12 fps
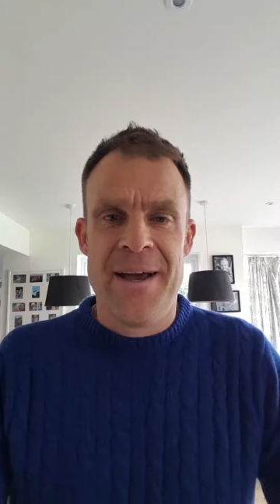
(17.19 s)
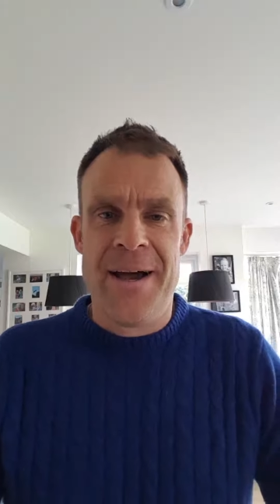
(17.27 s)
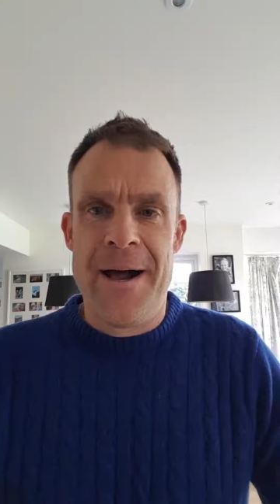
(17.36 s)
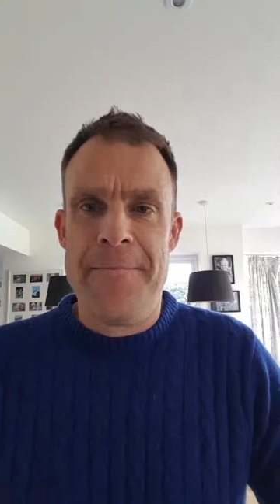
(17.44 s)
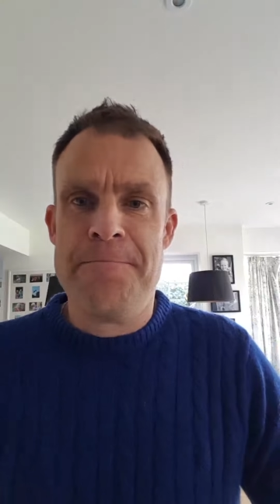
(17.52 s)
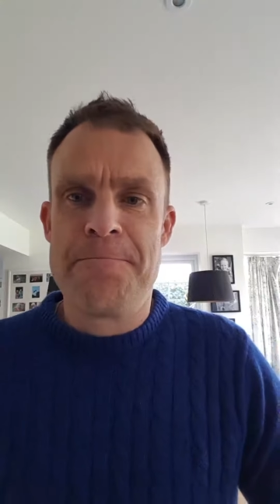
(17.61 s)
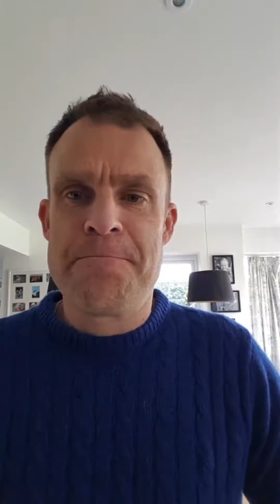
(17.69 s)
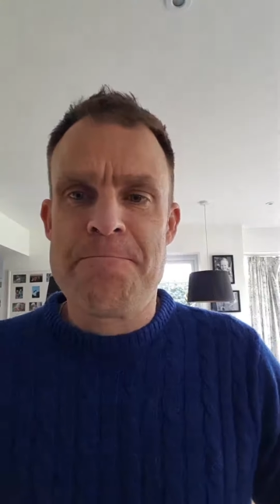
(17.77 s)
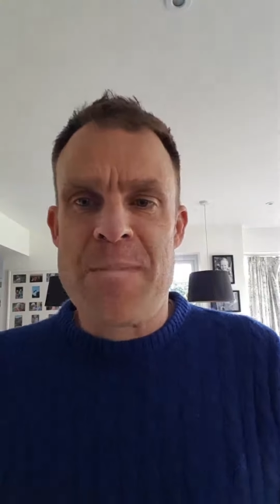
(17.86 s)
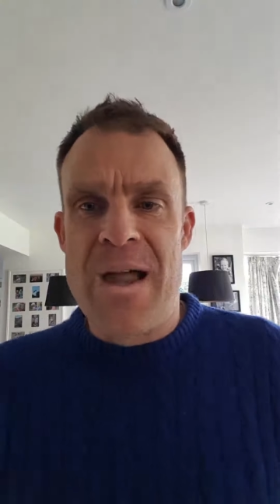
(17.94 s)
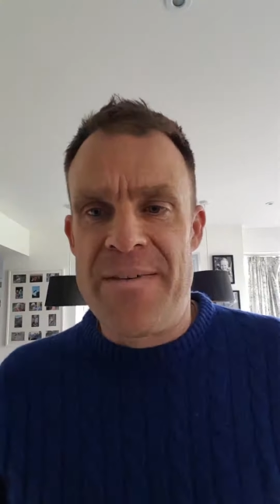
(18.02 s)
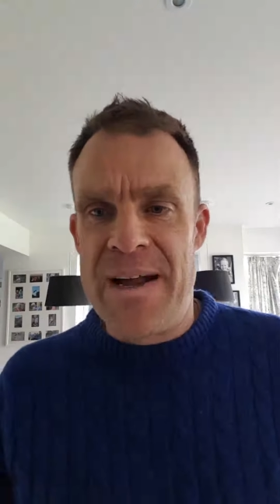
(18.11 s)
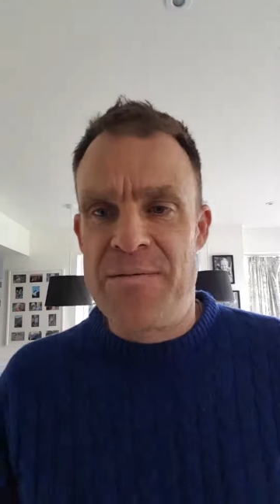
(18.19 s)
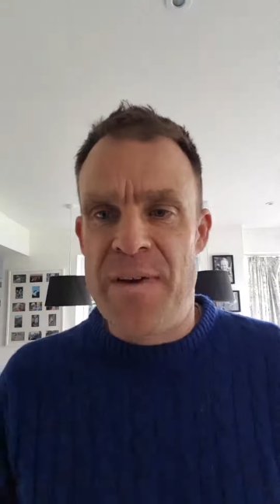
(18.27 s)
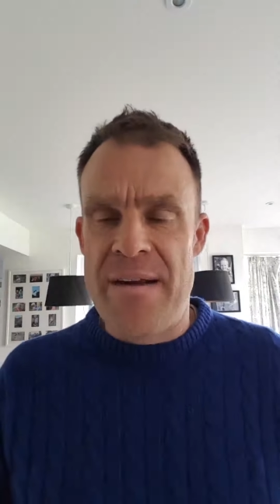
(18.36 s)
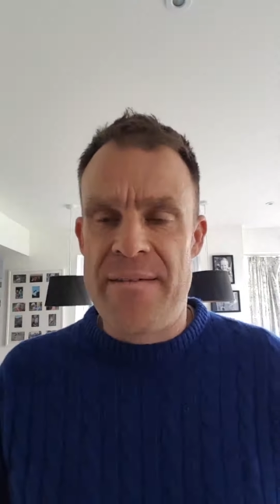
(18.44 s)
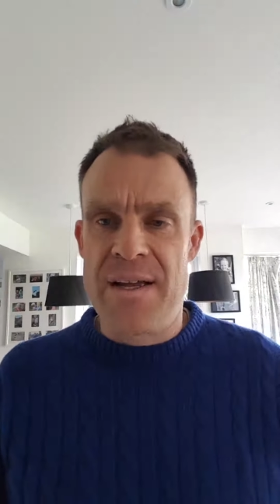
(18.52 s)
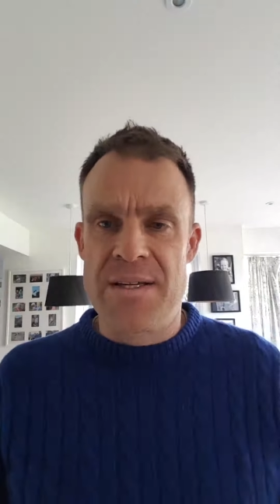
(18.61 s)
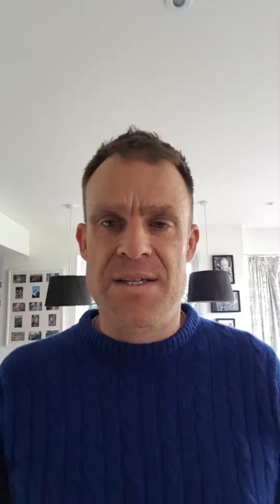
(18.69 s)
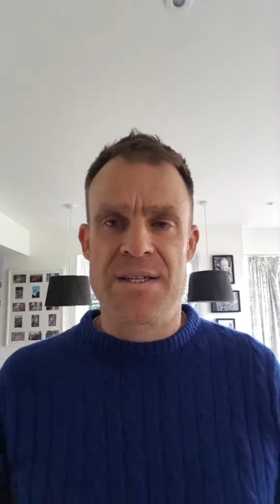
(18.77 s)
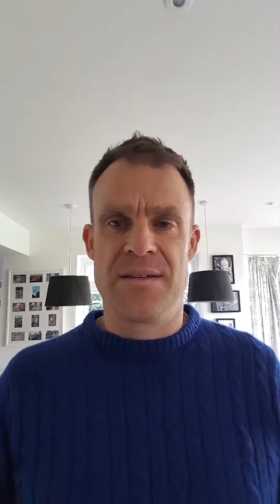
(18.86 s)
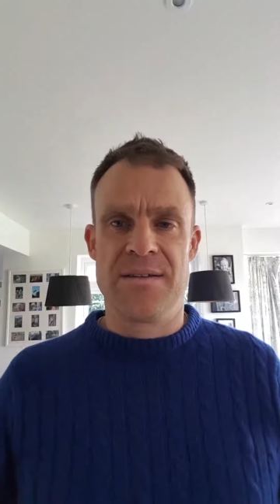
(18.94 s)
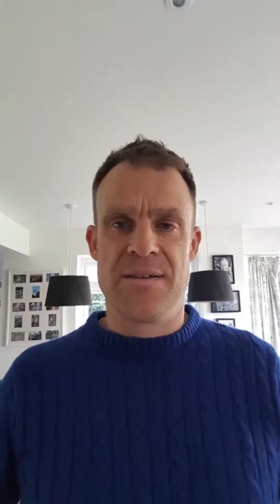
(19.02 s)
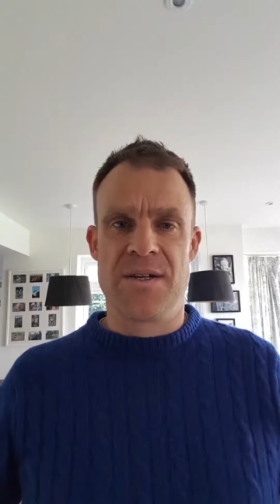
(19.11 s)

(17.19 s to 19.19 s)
I've had various